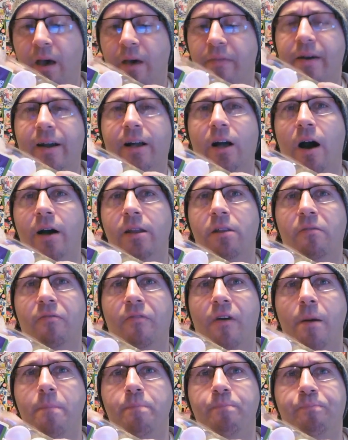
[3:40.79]
they're kind of
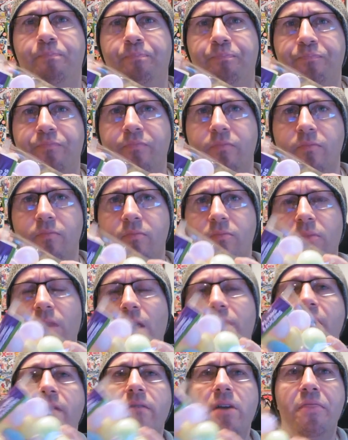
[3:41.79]

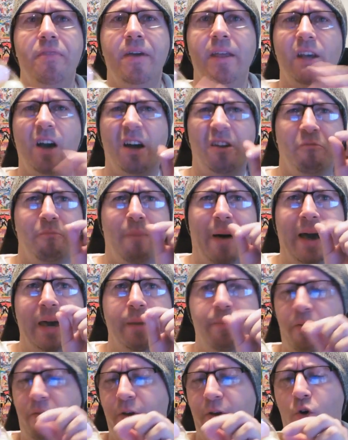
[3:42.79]
very thin, kind of
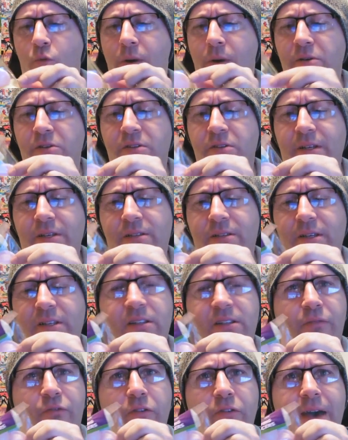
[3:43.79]
papery almost,
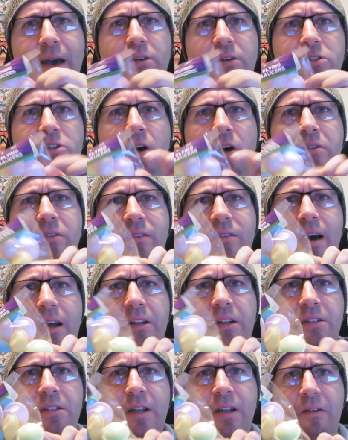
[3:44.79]
this stuff on the outside, this
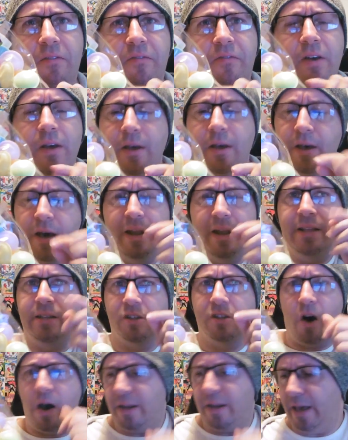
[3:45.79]
coloured stuff, and
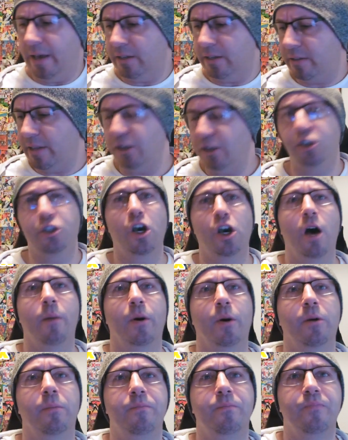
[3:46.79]
inside it is the
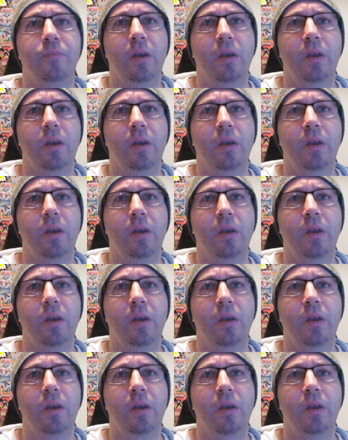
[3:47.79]
sherbet,